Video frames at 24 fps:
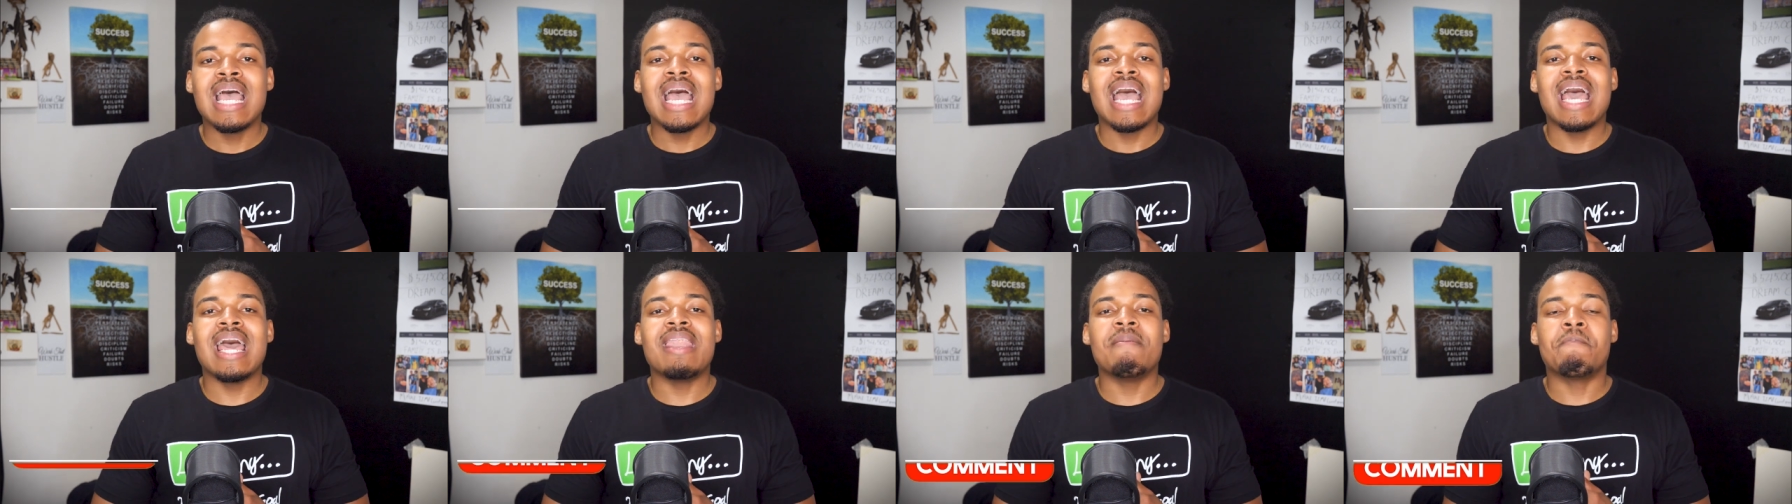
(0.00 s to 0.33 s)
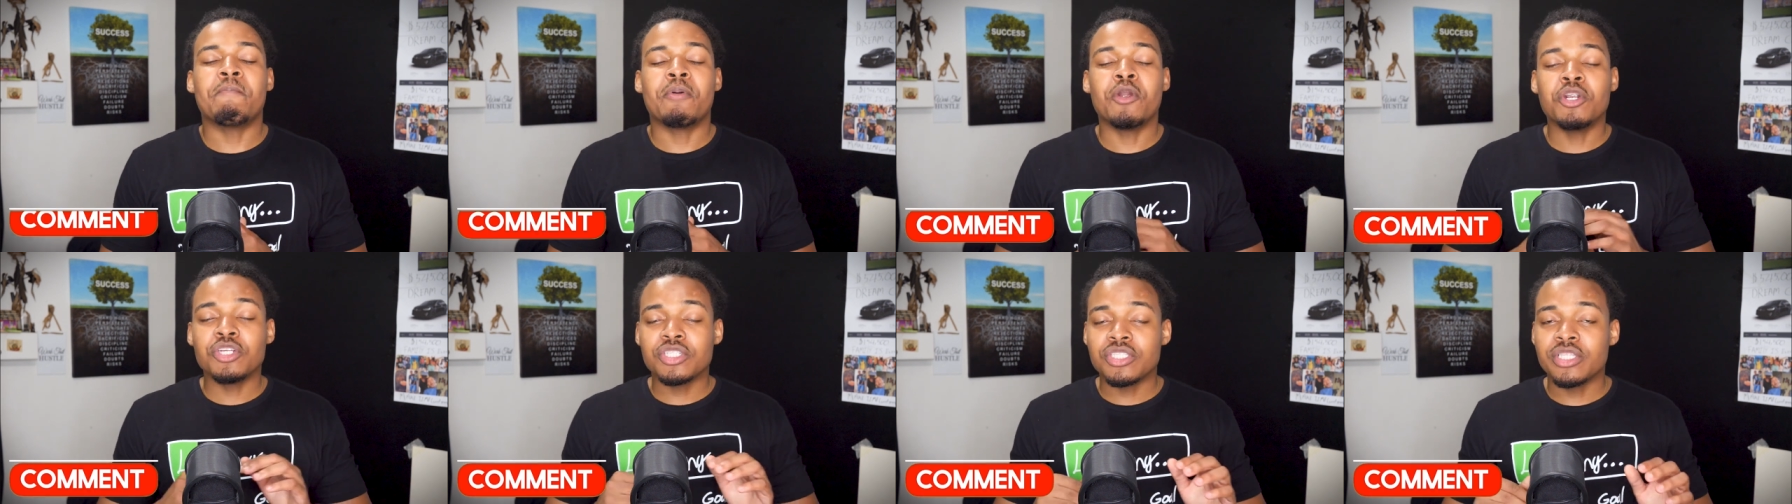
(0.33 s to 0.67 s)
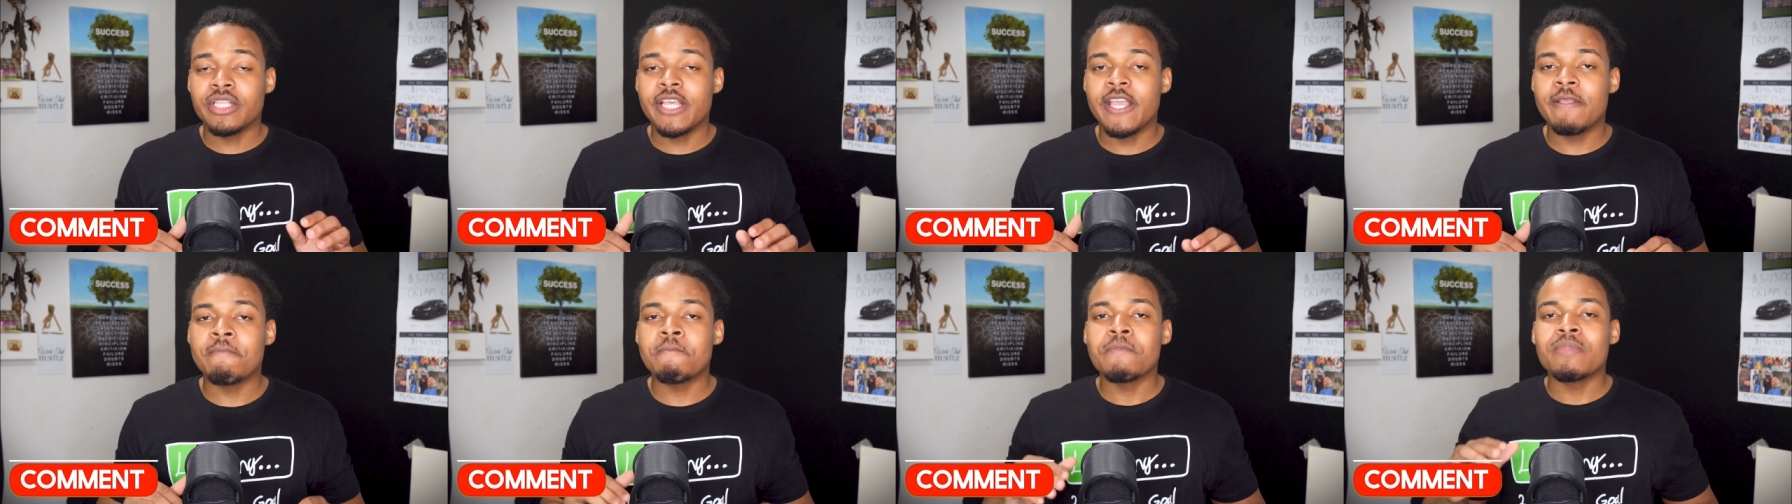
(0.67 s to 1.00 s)
And
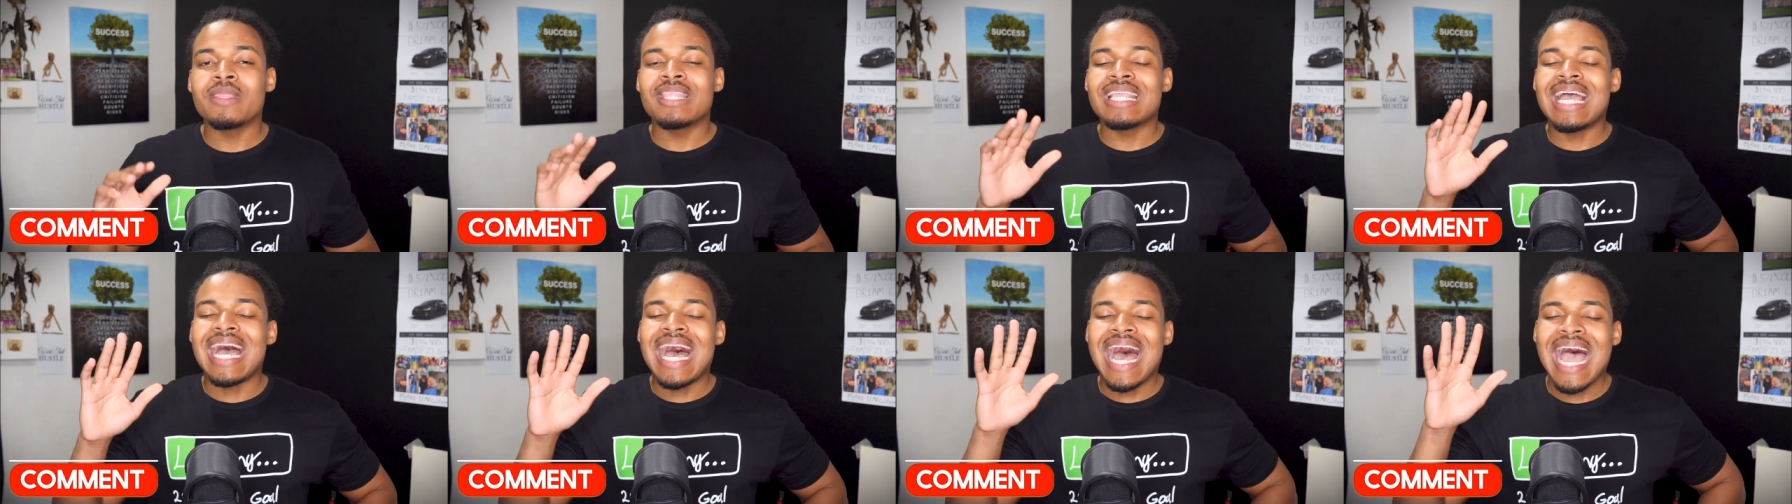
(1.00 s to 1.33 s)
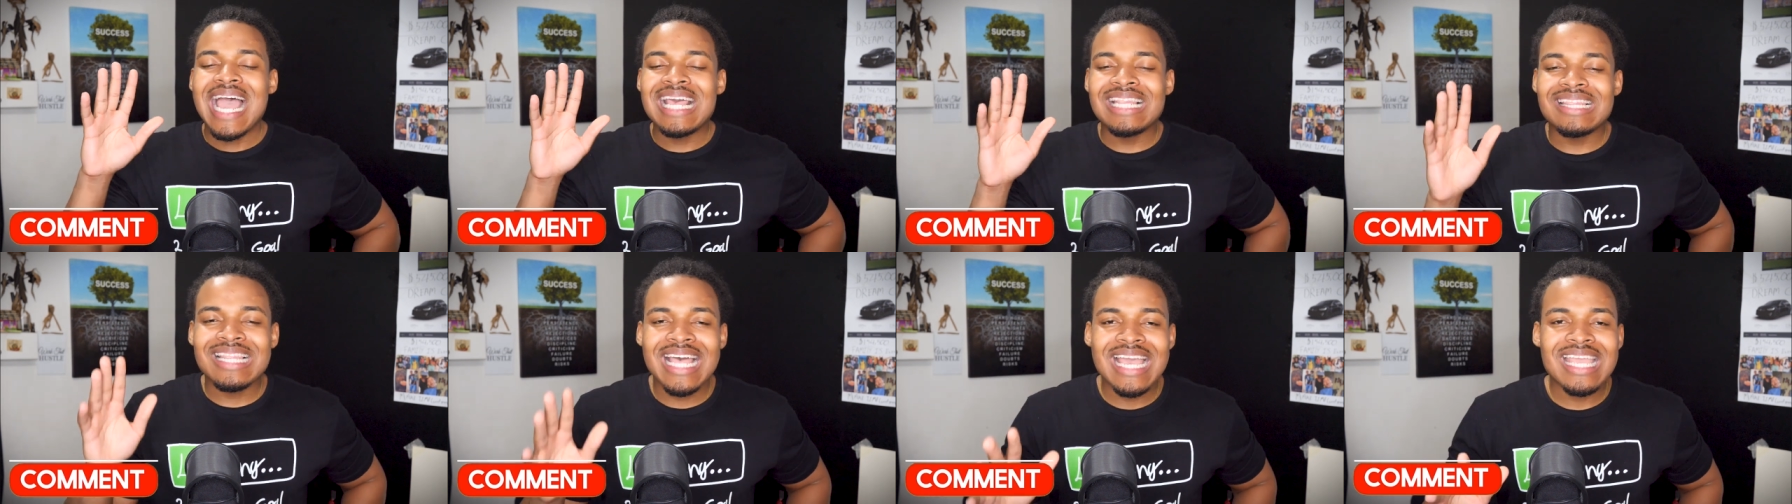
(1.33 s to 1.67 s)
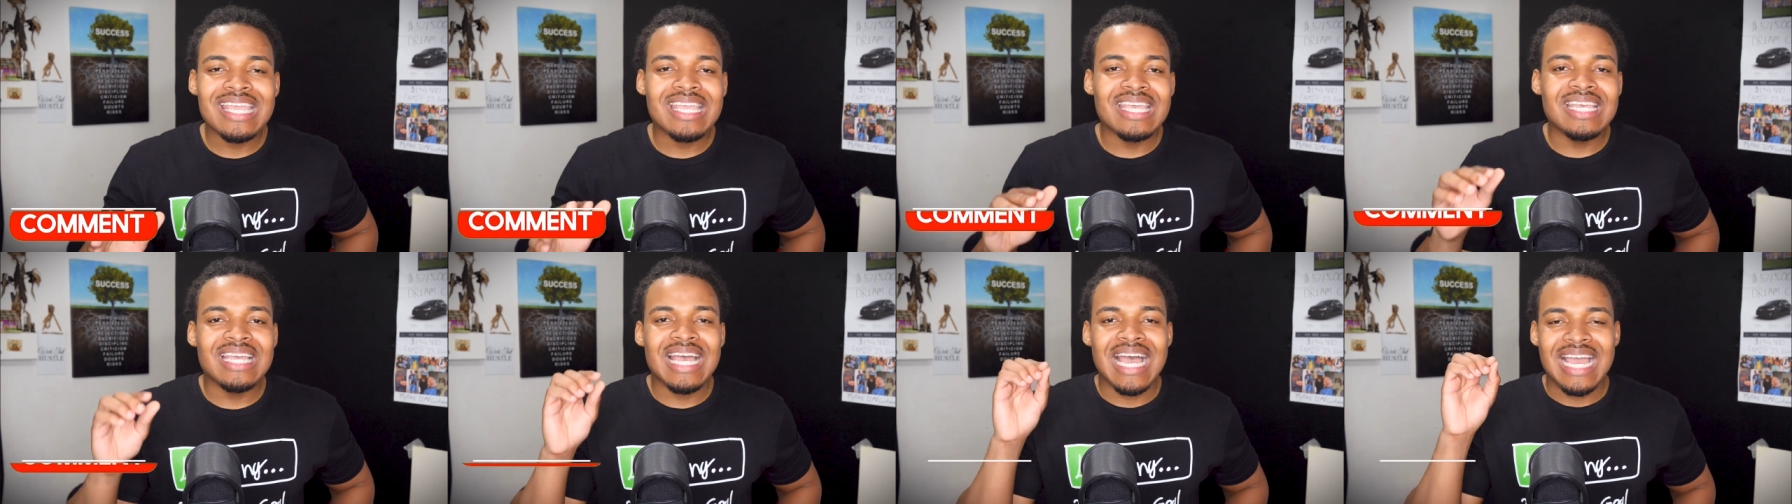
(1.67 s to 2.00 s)
personally, I
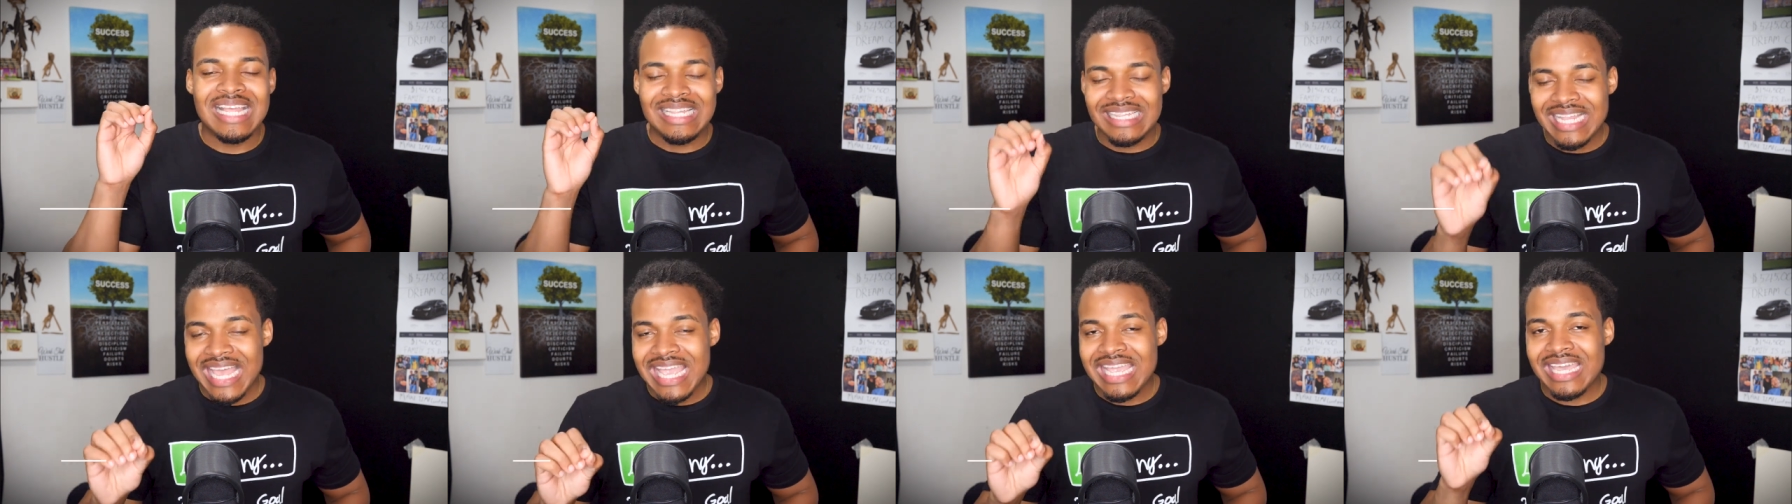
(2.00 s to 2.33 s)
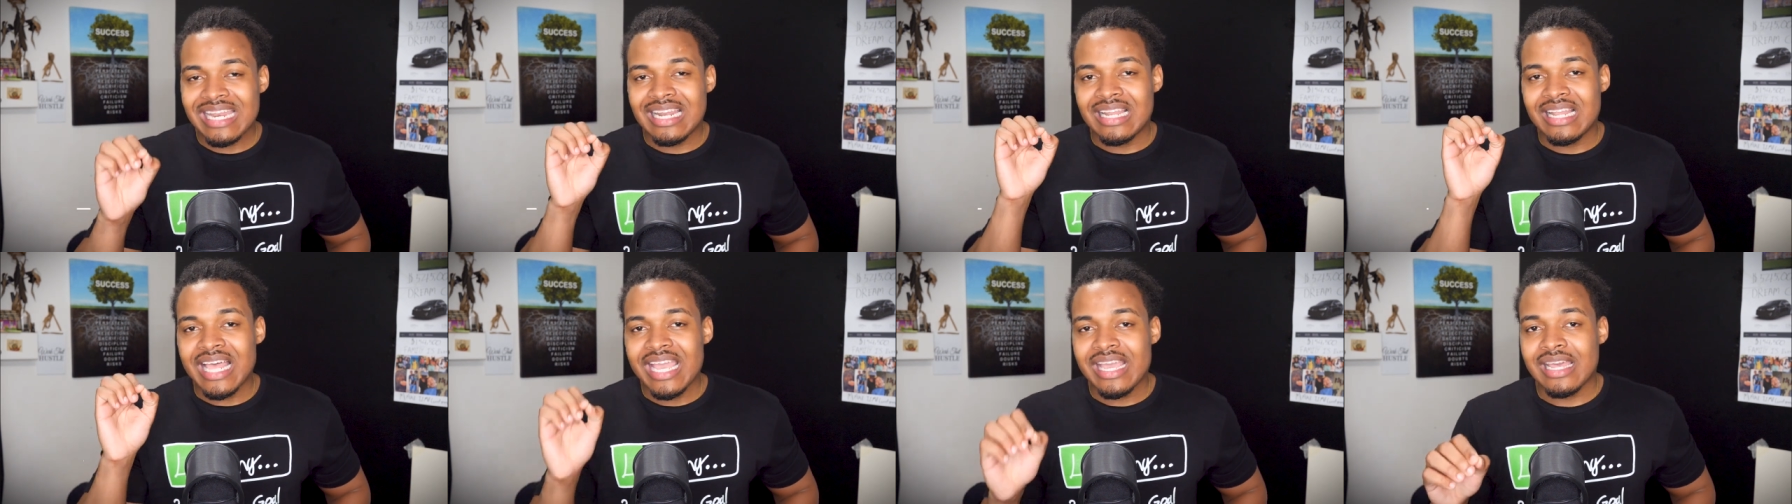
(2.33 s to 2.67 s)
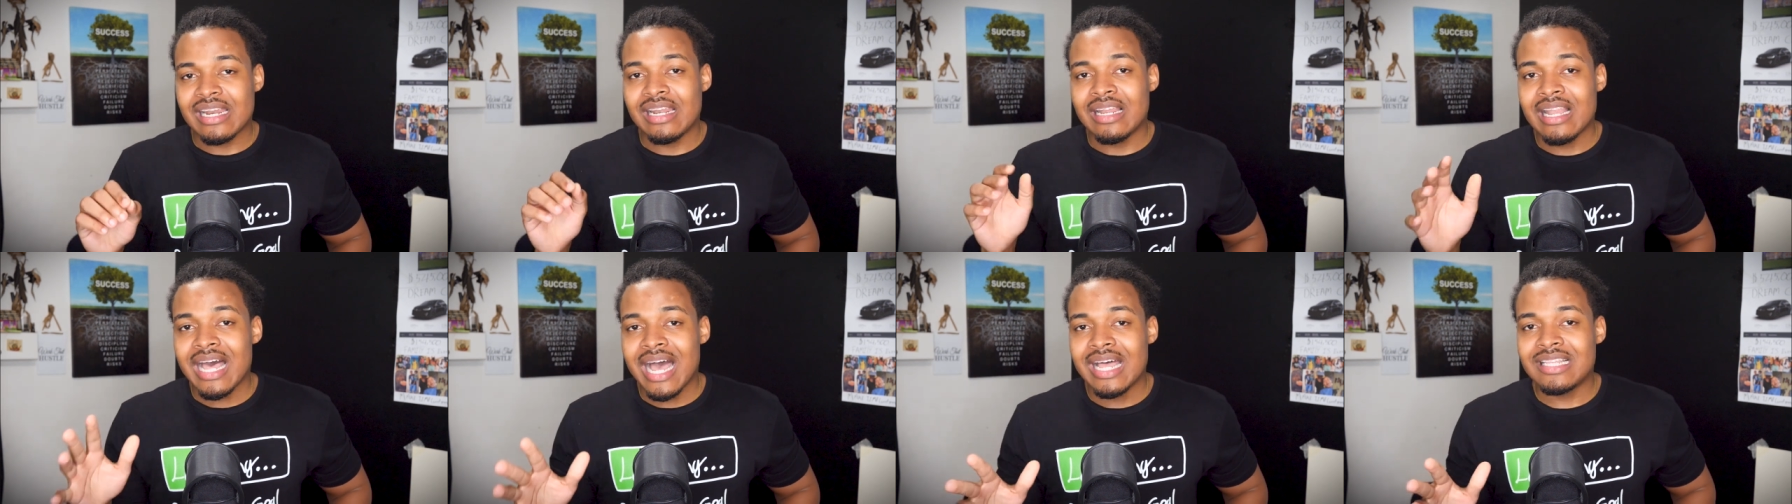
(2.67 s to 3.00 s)
like it. I like it. I like
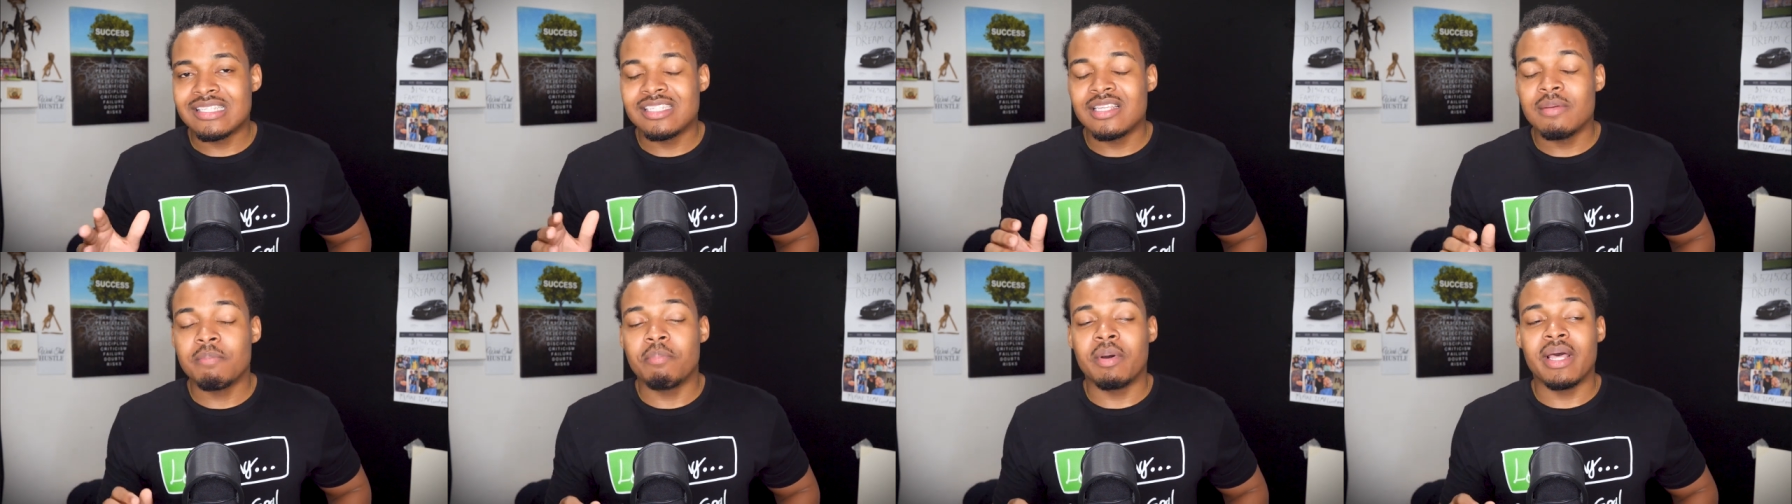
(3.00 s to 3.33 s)
it a lot.